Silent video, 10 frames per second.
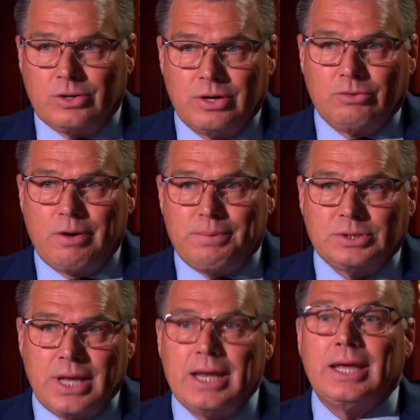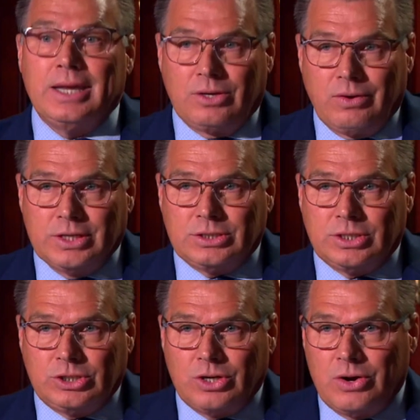thirty-three percent increase
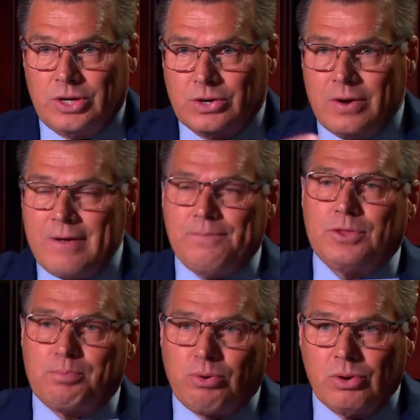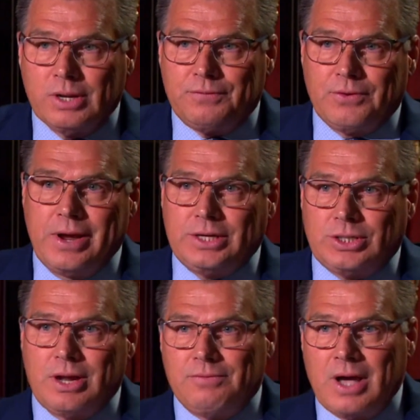to show you the proliferation of